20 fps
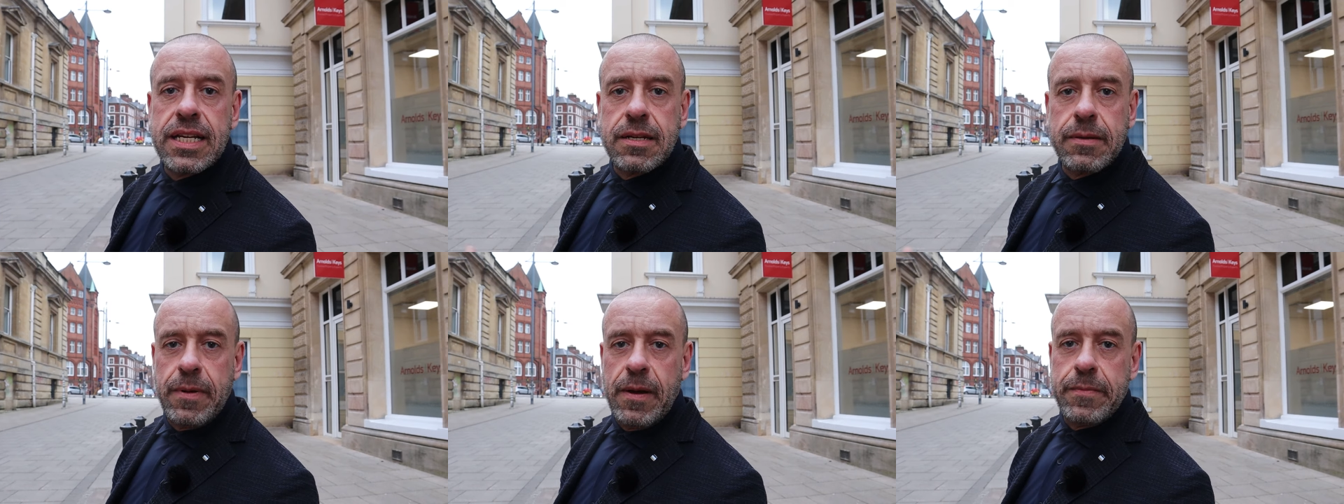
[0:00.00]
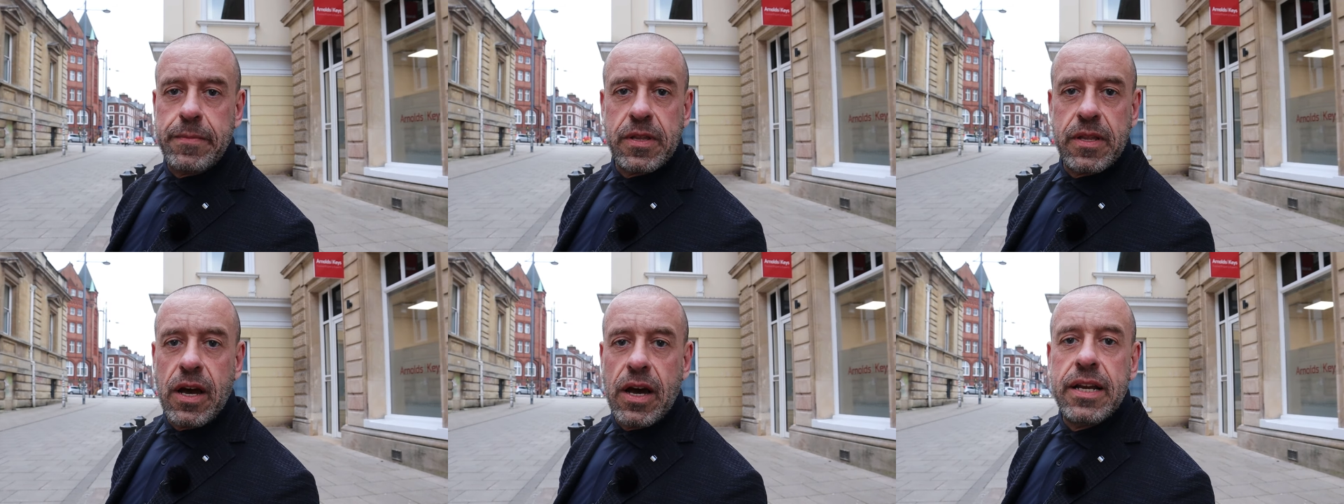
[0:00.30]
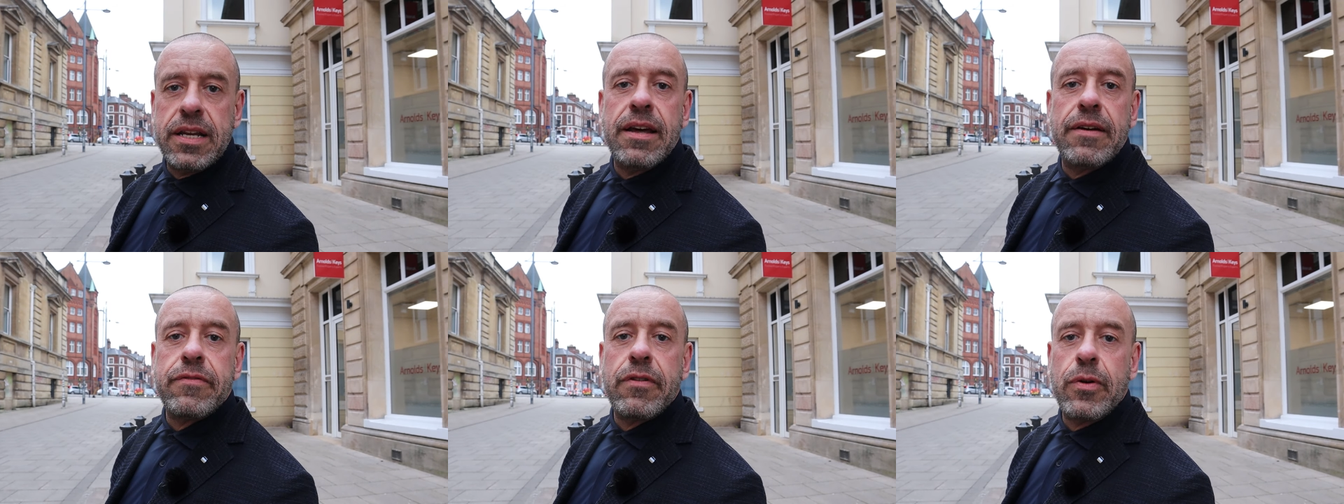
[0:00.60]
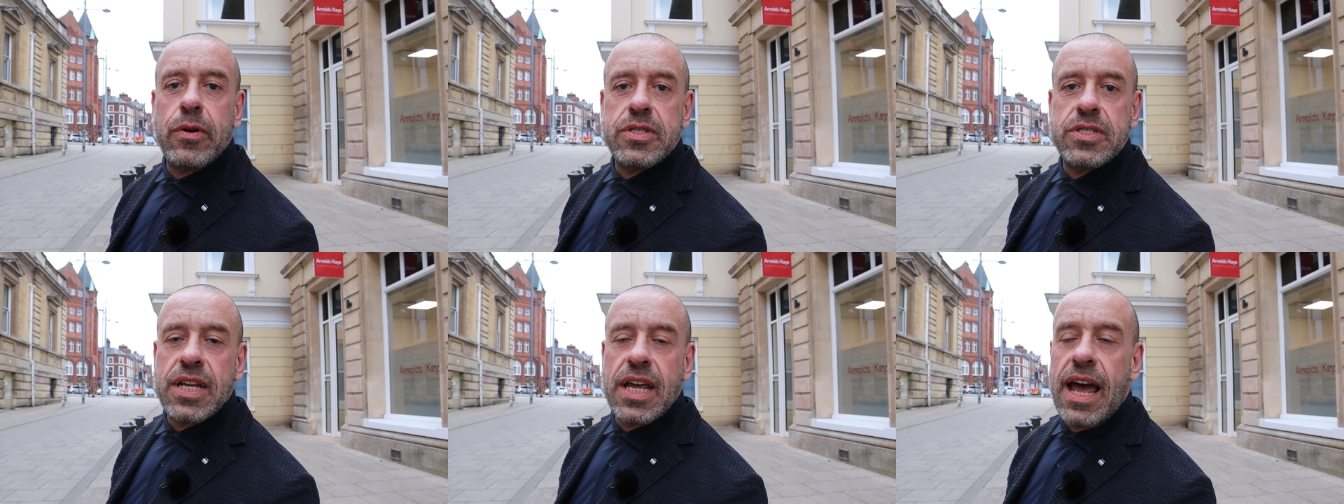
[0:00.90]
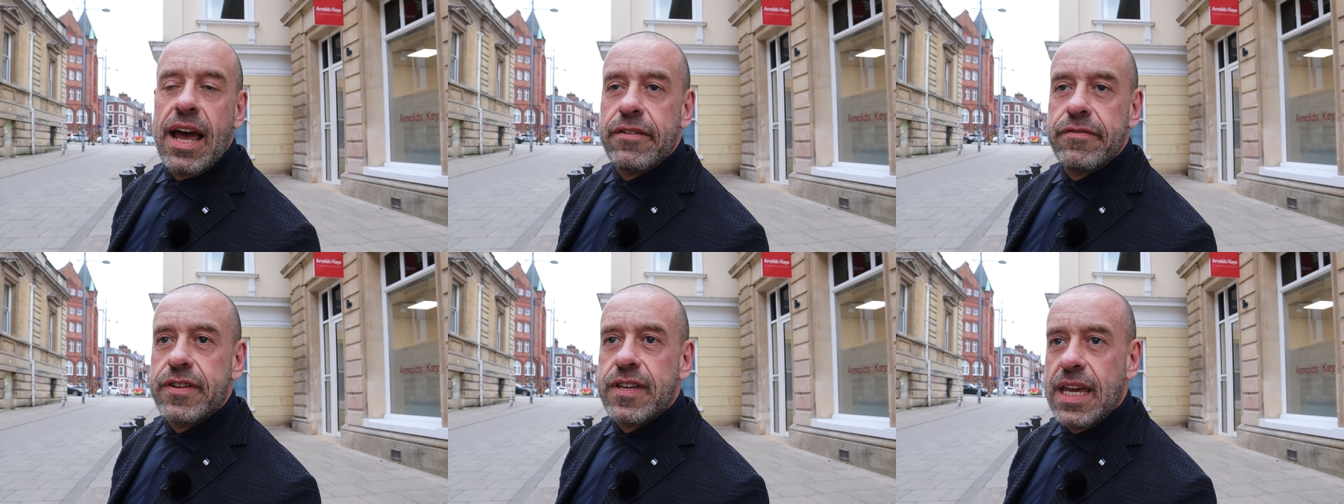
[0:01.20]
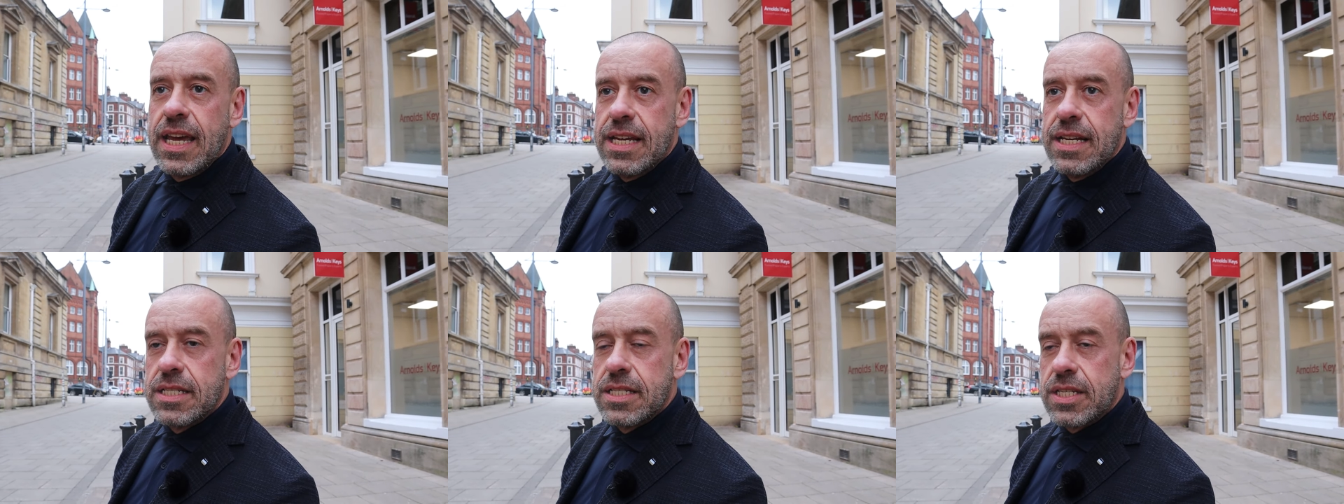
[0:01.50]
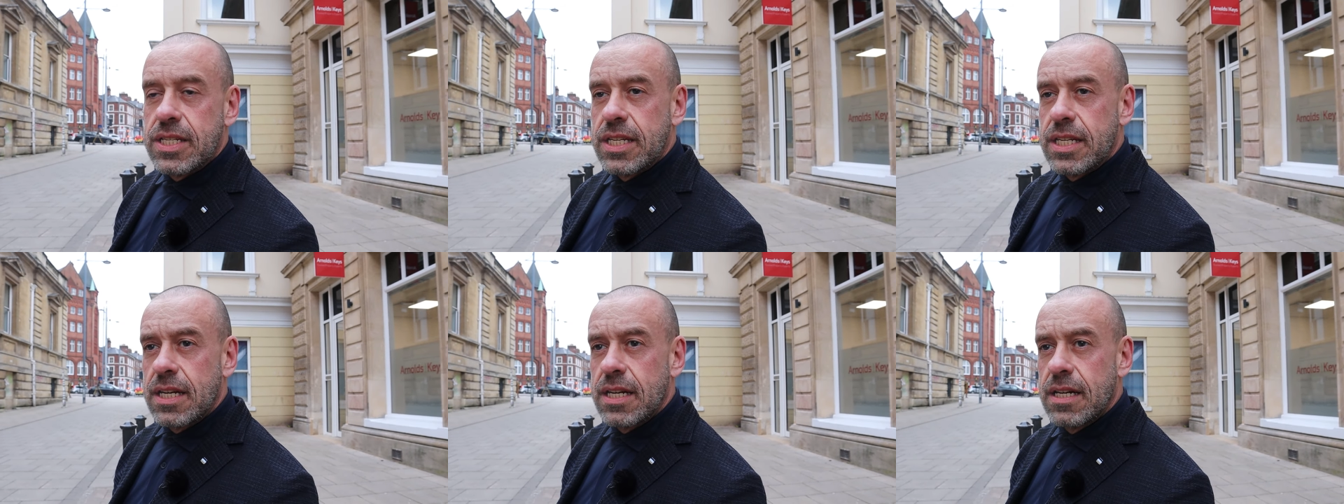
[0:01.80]
to people that I never want to have
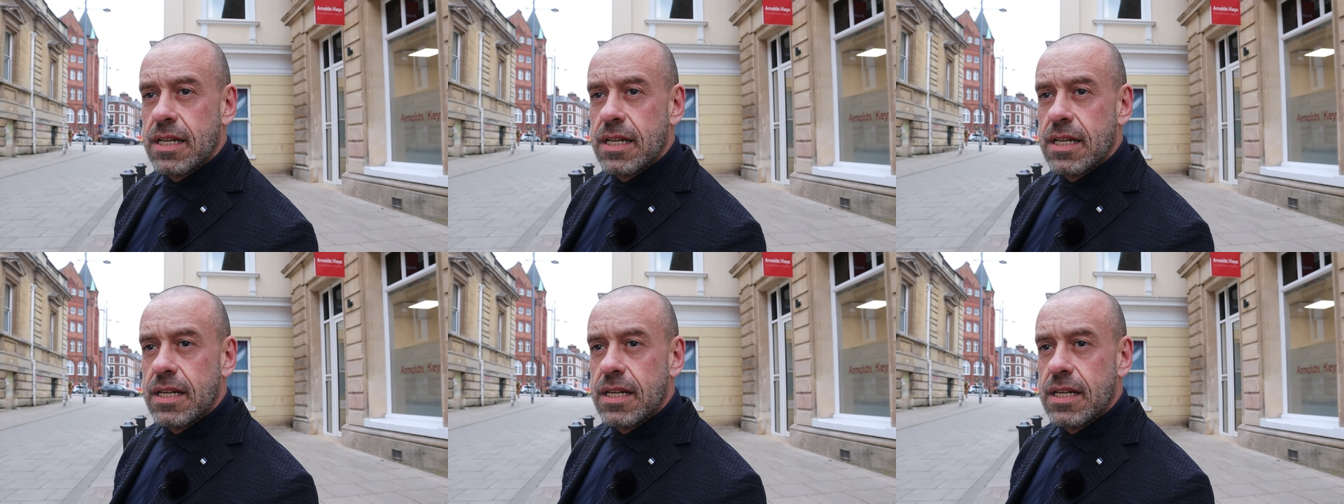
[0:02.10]
kids.